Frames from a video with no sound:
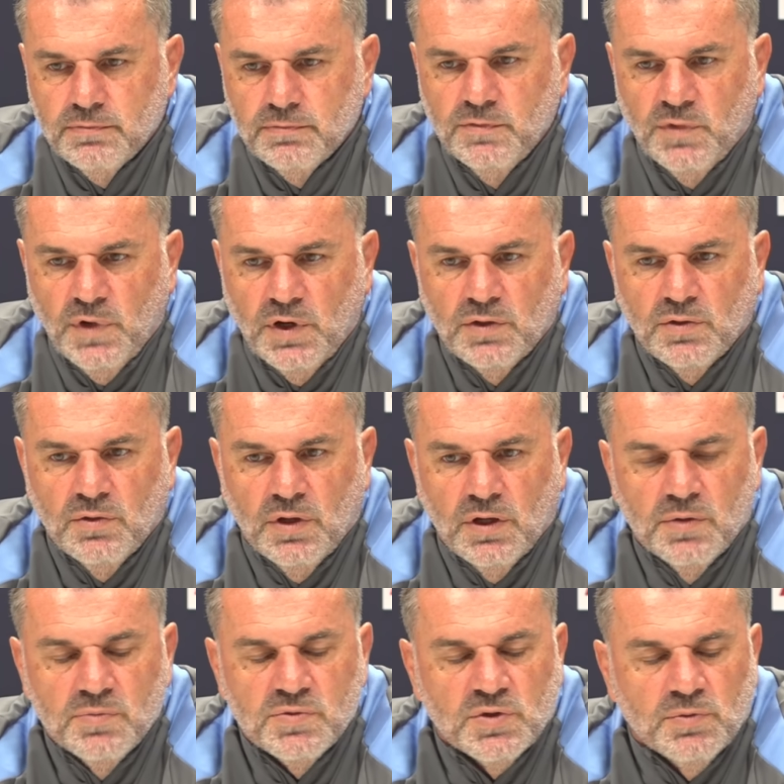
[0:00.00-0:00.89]
vocal
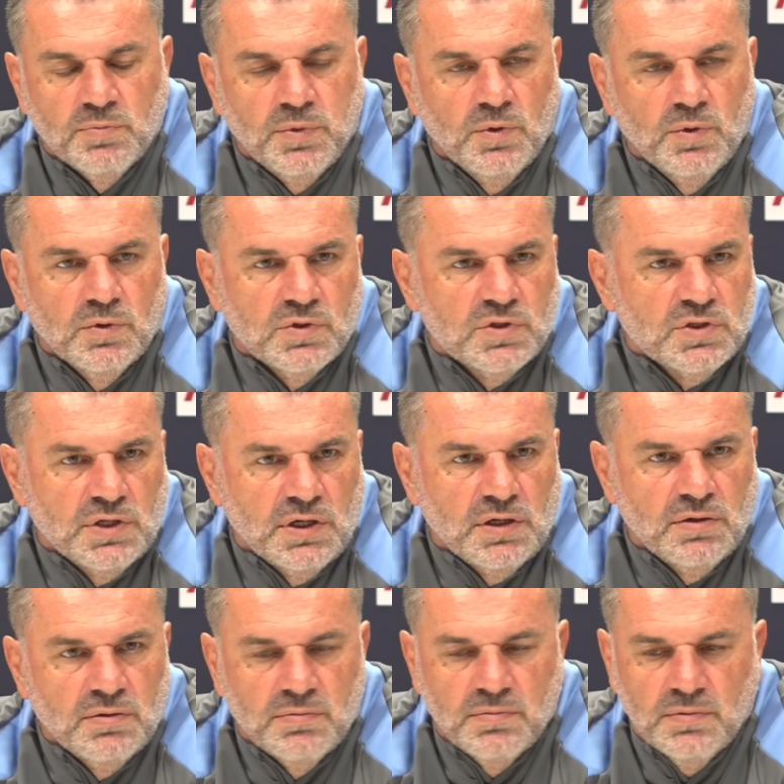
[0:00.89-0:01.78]
home support.
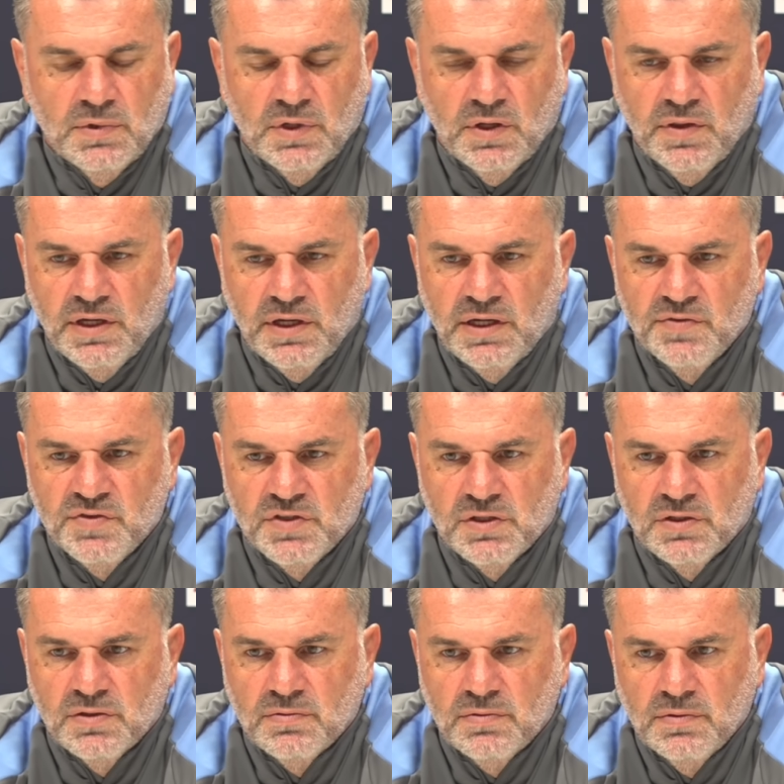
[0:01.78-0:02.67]
So I think gives
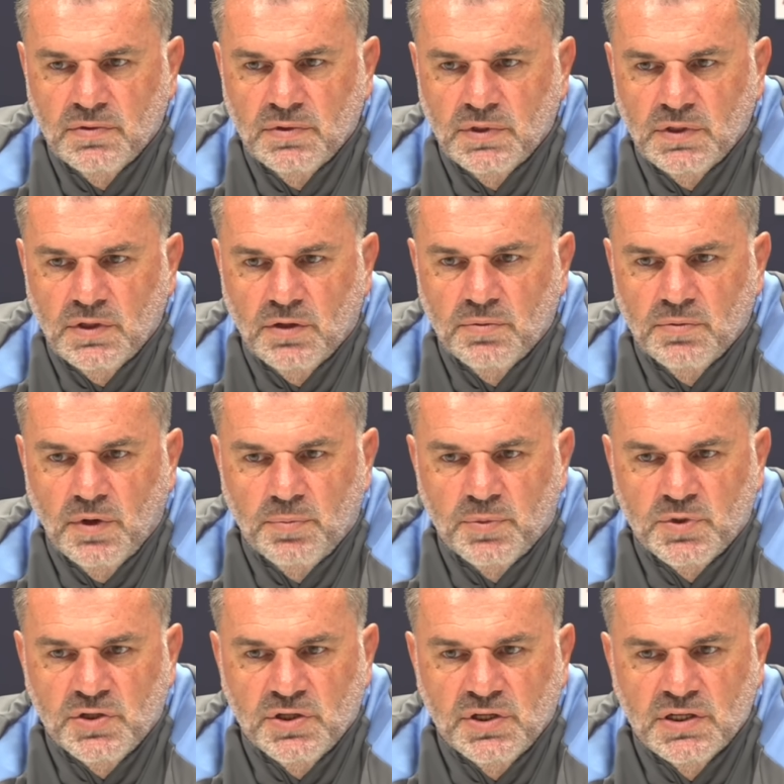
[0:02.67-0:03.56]
you an
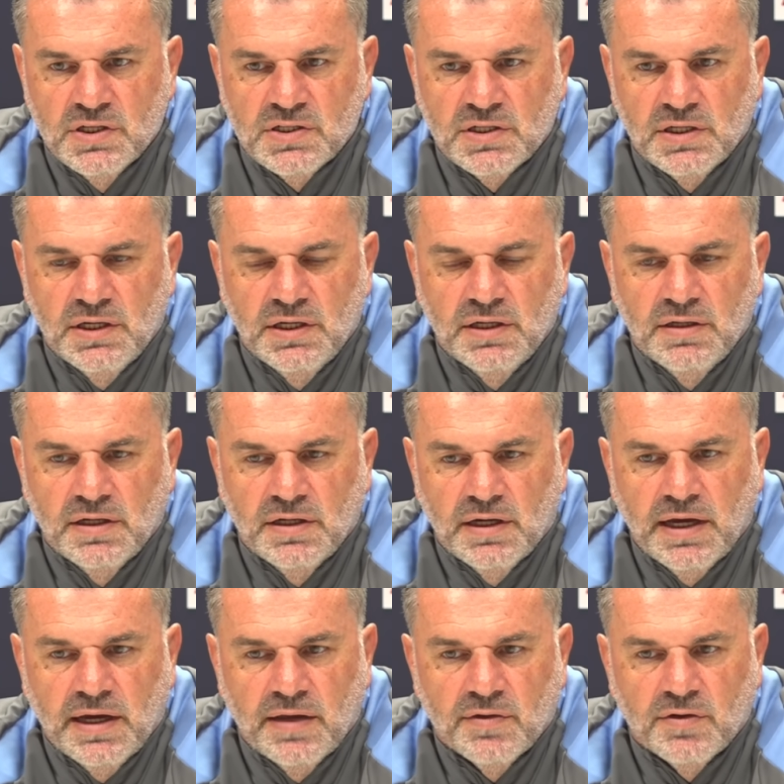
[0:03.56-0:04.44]
opportunity to see, you
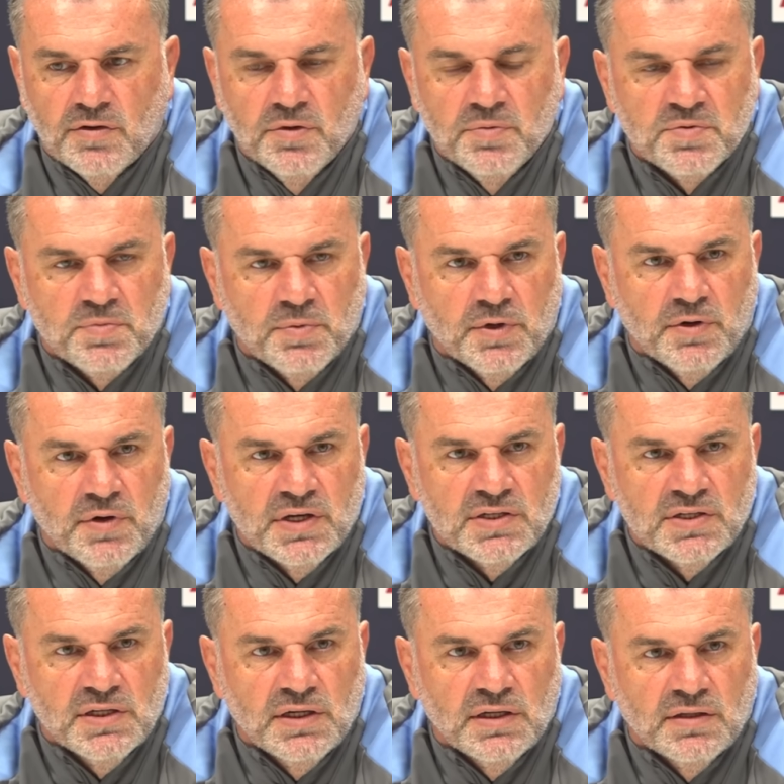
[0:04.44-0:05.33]
know, how the group's
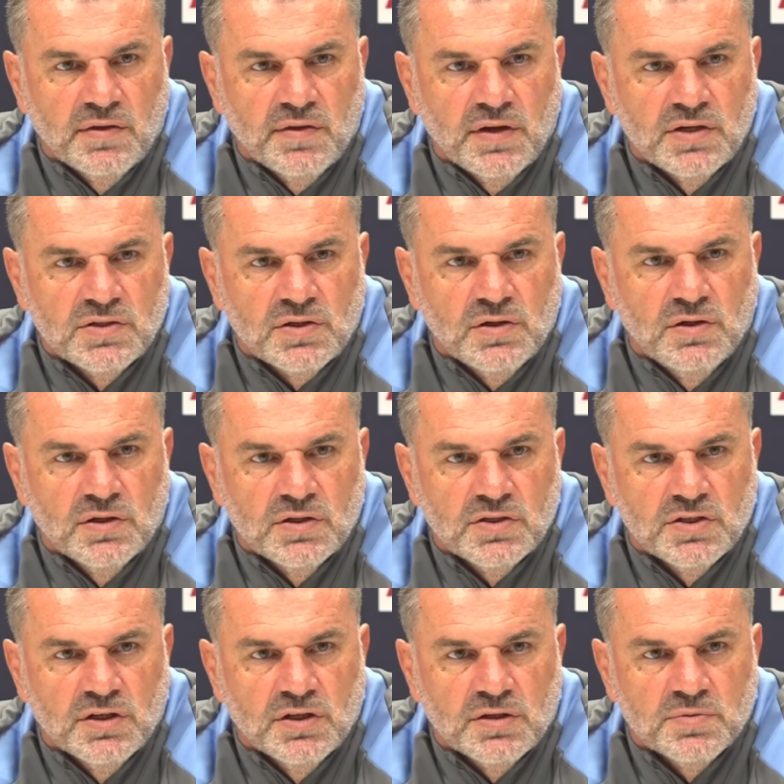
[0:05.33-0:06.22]
progressing under those kind
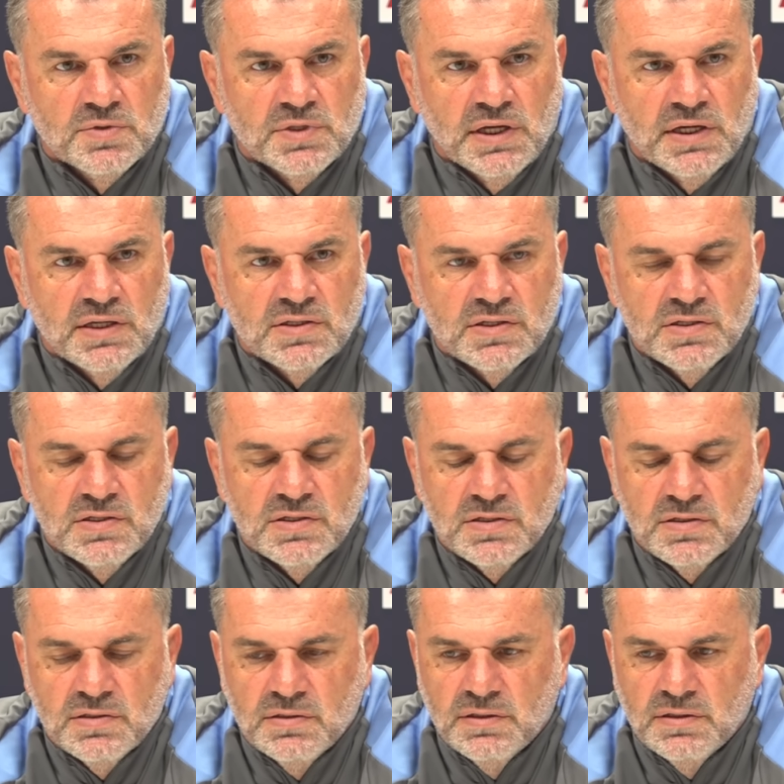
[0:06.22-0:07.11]
of
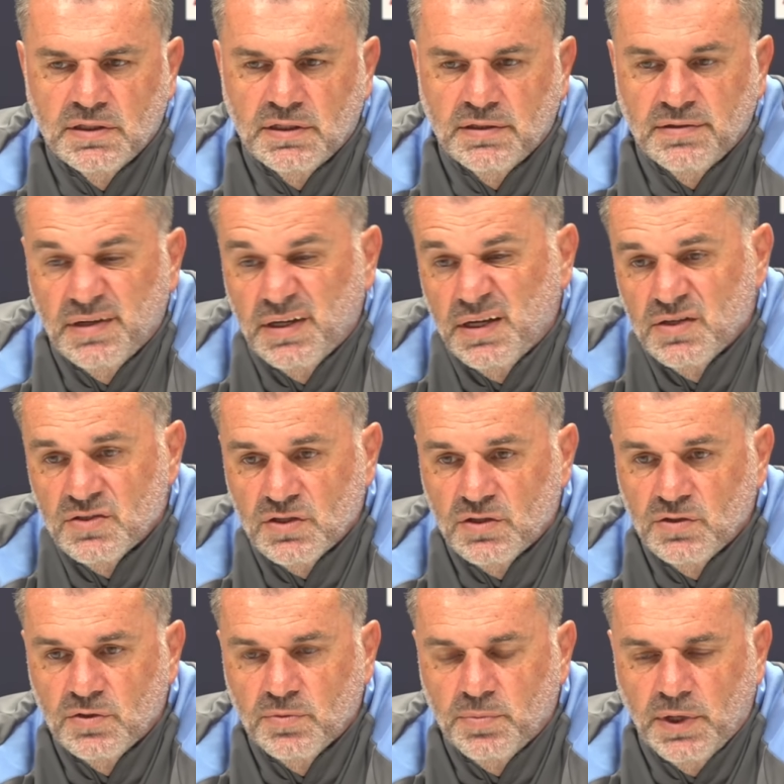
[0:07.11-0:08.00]
circumstances and
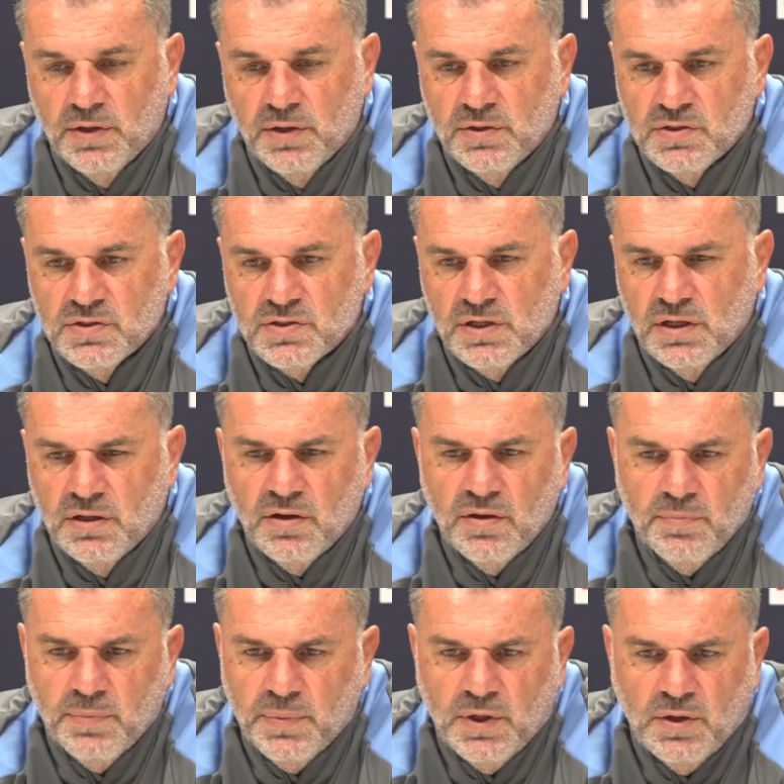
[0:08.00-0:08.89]
against a good opponent.
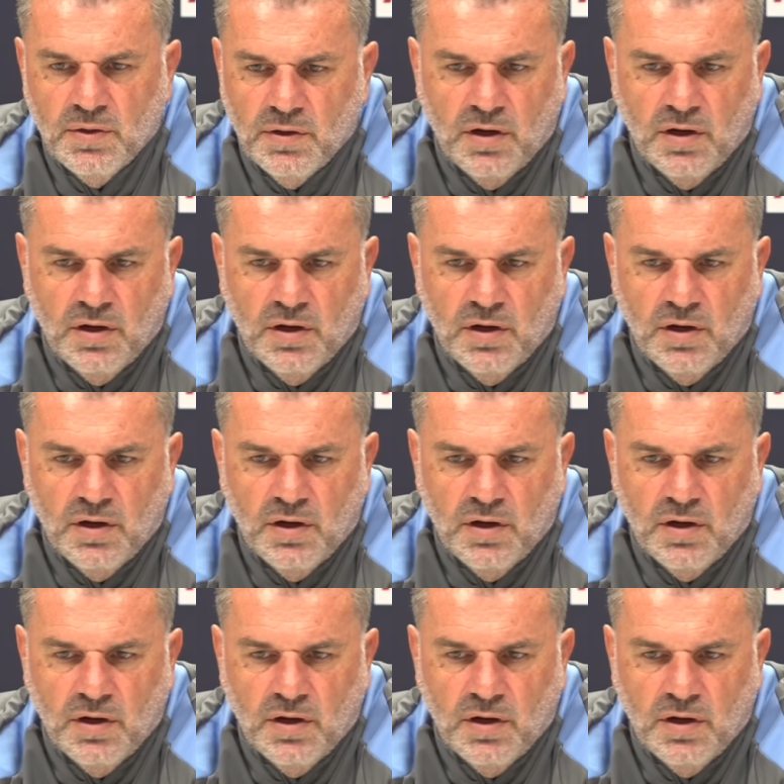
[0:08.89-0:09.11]
So, but